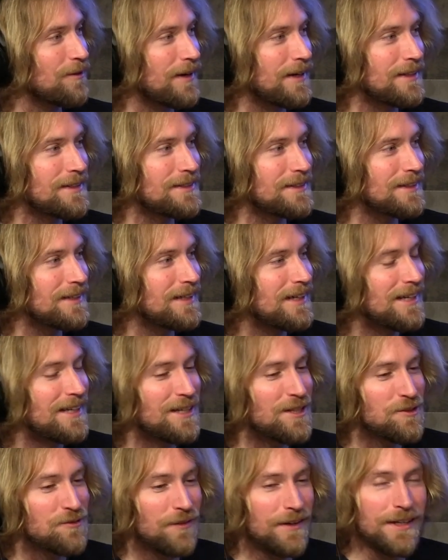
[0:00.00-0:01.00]
crazy. yeah.
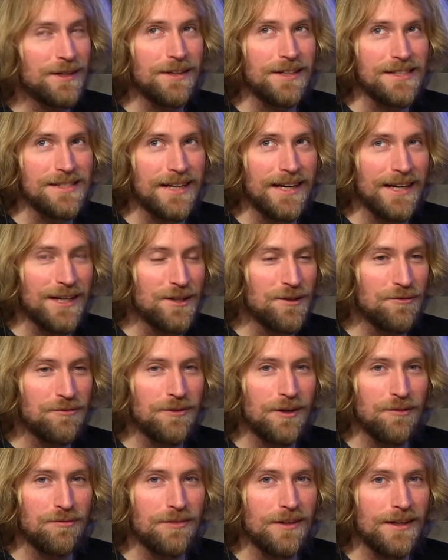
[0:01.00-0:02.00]
It's funny because I had a,
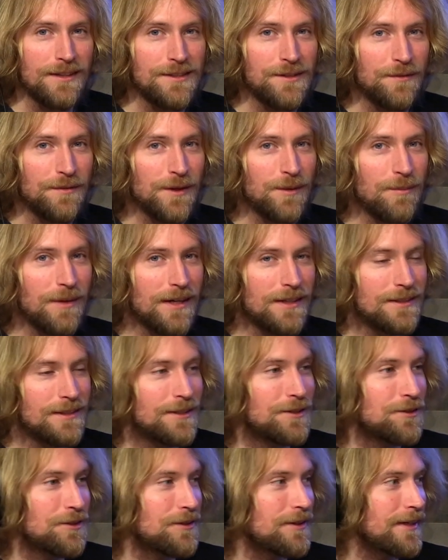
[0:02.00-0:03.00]
a, philosophy of mind
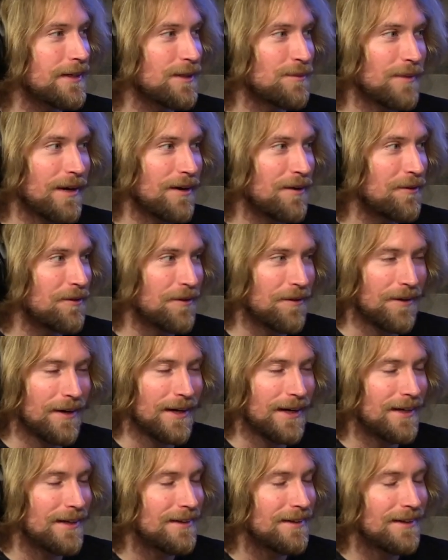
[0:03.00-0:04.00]
teacher like in my
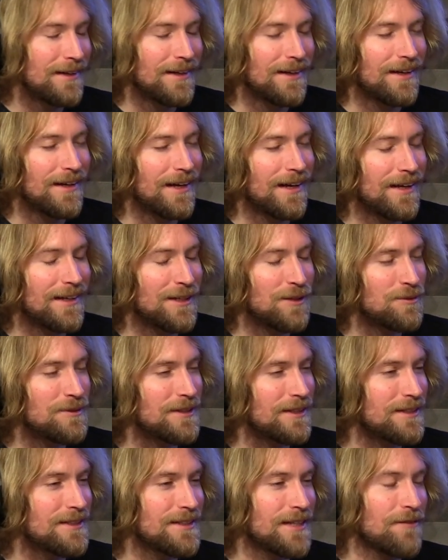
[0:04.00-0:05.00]
undergrad, yeah. and he was
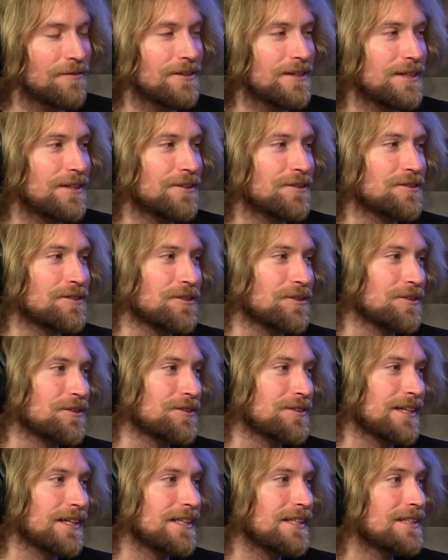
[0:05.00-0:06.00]
like 70 years
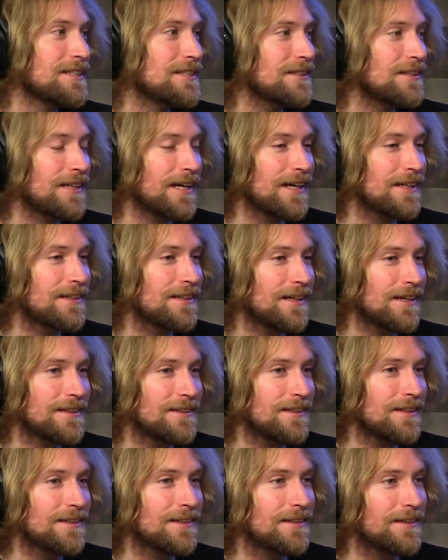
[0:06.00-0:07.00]
old, and yeah. he still had the
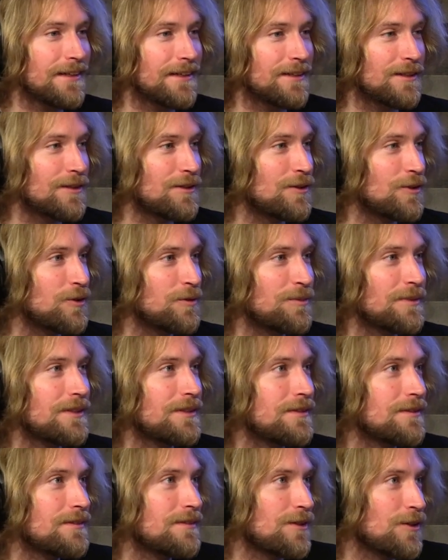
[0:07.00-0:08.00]
idea that like the
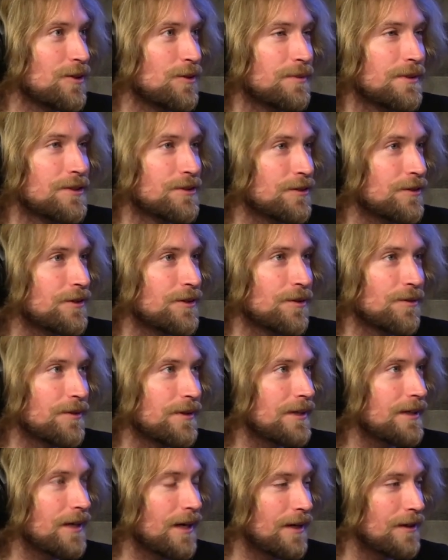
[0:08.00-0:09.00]
human humans are the
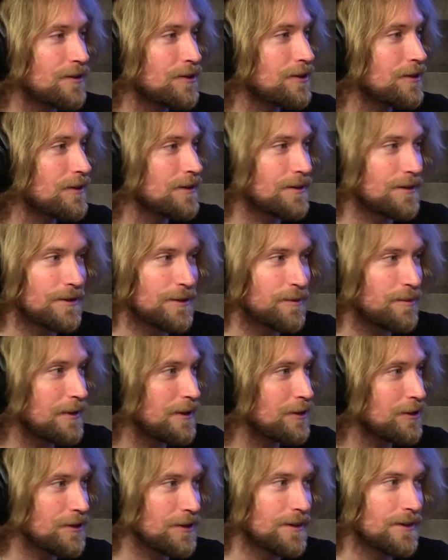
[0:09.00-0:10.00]
only conscious
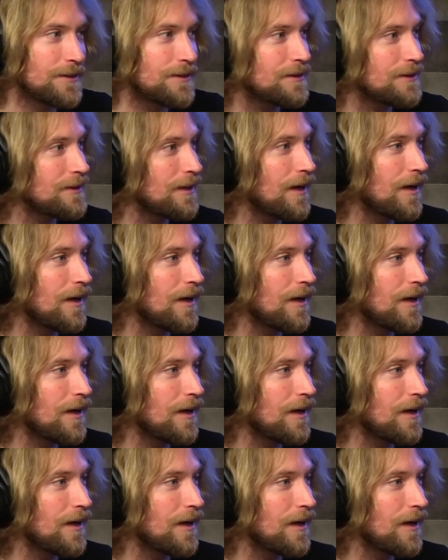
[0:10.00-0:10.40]
species